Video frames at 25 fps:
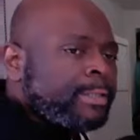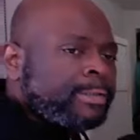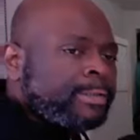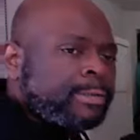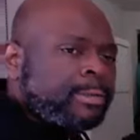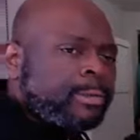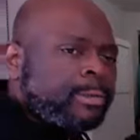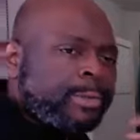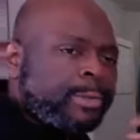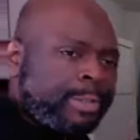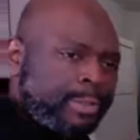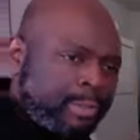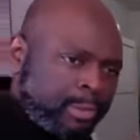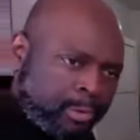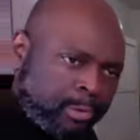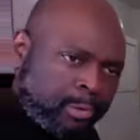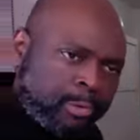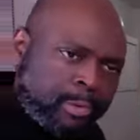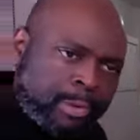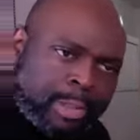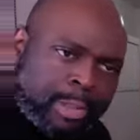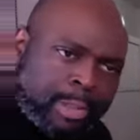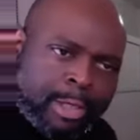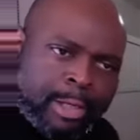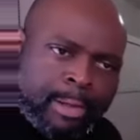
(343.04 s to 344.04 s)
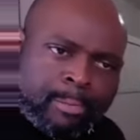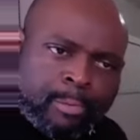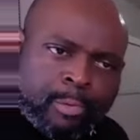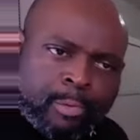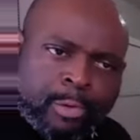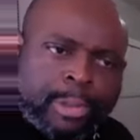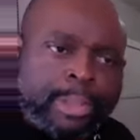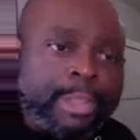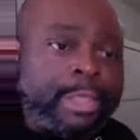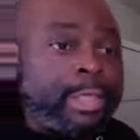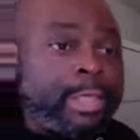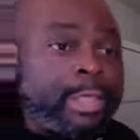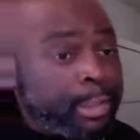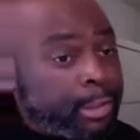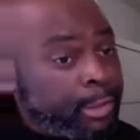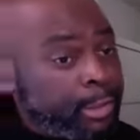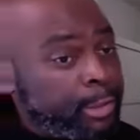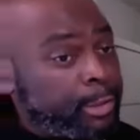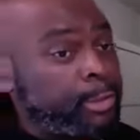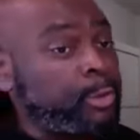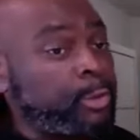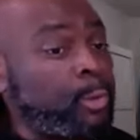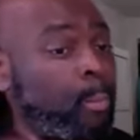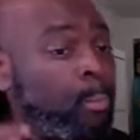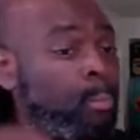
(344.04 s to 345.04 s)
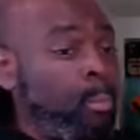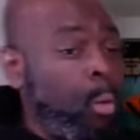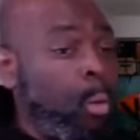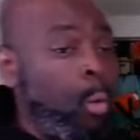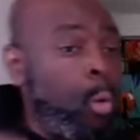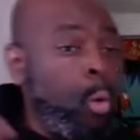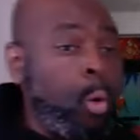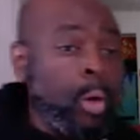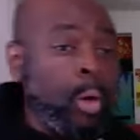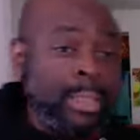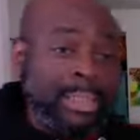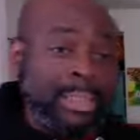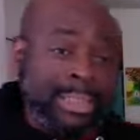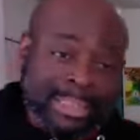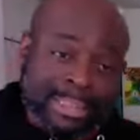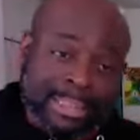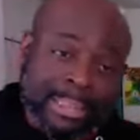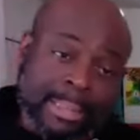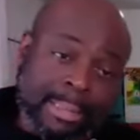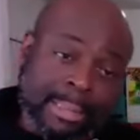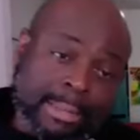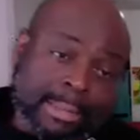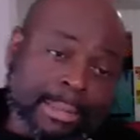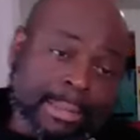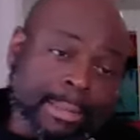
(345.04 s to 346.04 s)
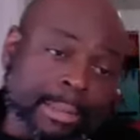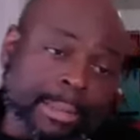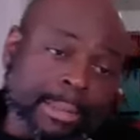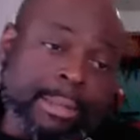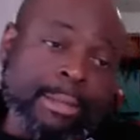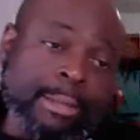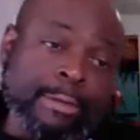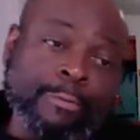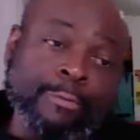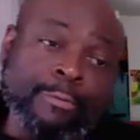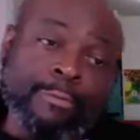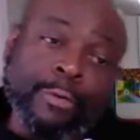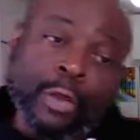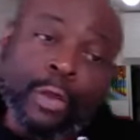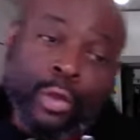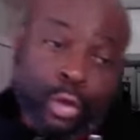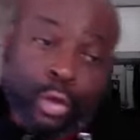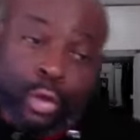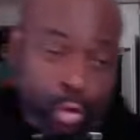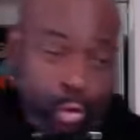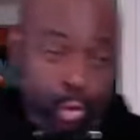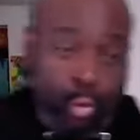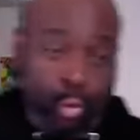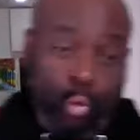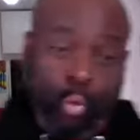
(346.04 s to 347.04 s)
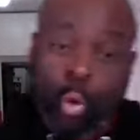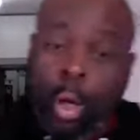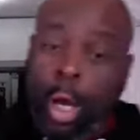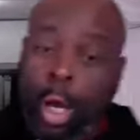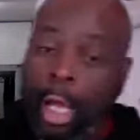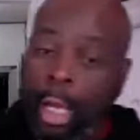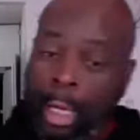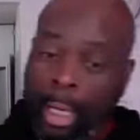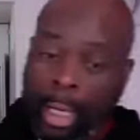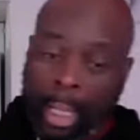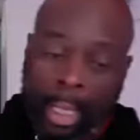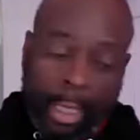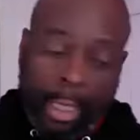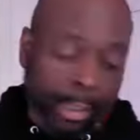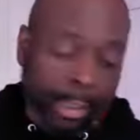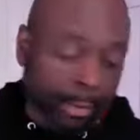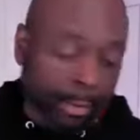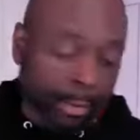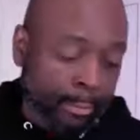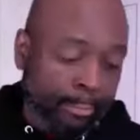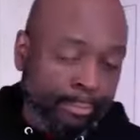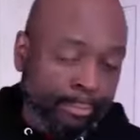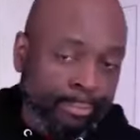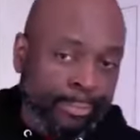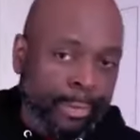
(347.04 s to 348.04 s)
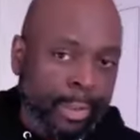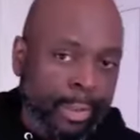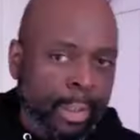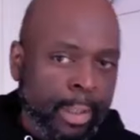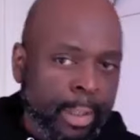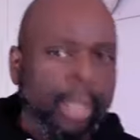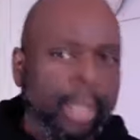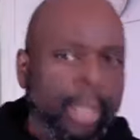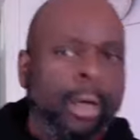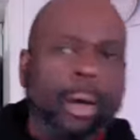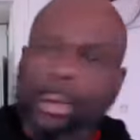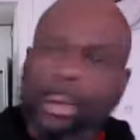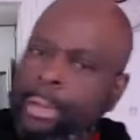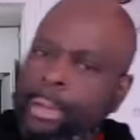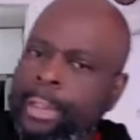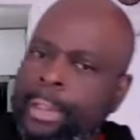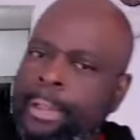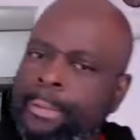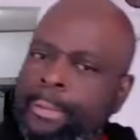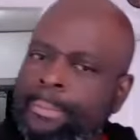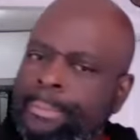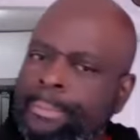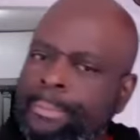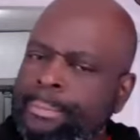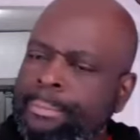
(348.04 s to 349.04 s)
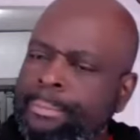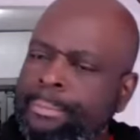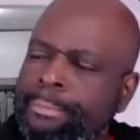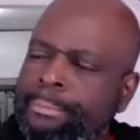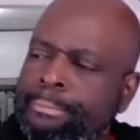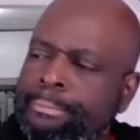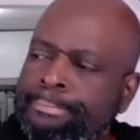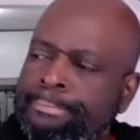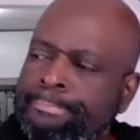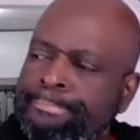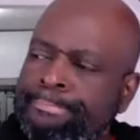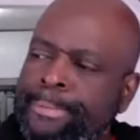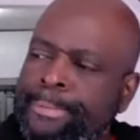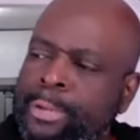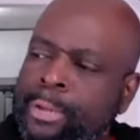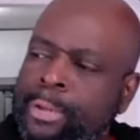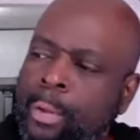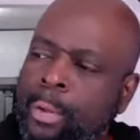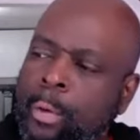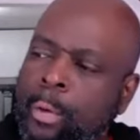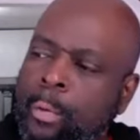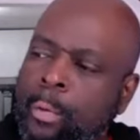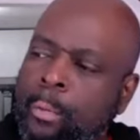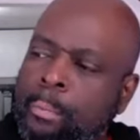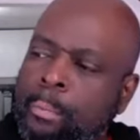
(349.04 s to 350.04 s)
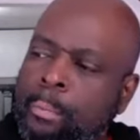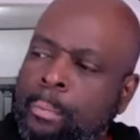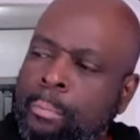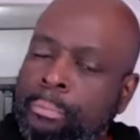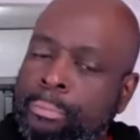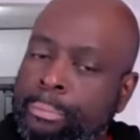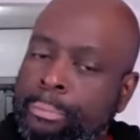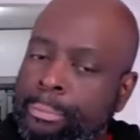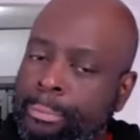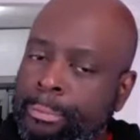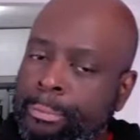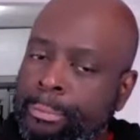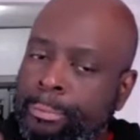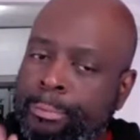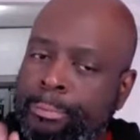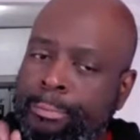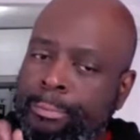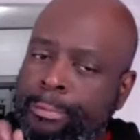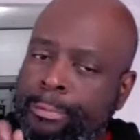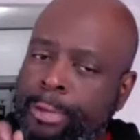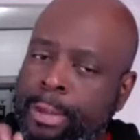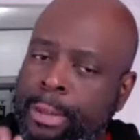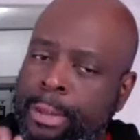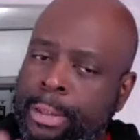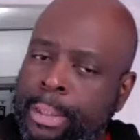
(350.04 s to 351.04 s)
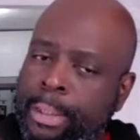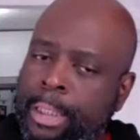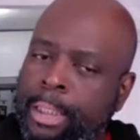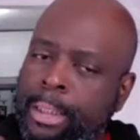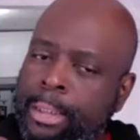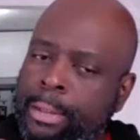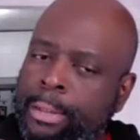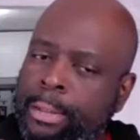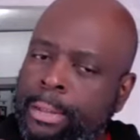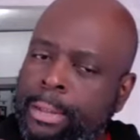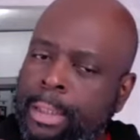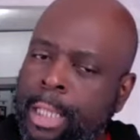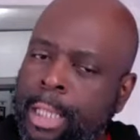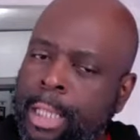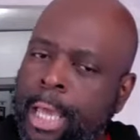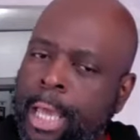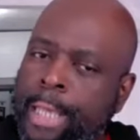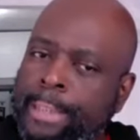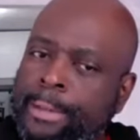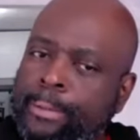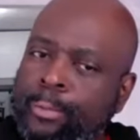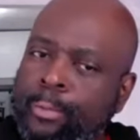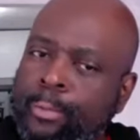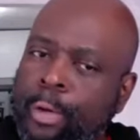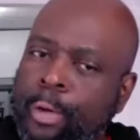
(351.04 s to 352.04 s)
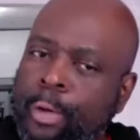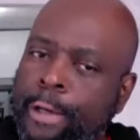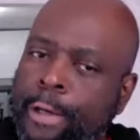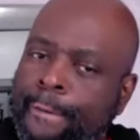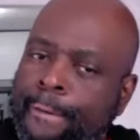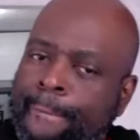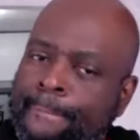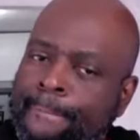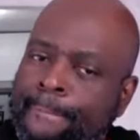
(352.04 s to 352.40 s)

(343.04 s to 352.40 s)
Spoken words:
so that your camera is more sensitive to light, okay? So today is class 1,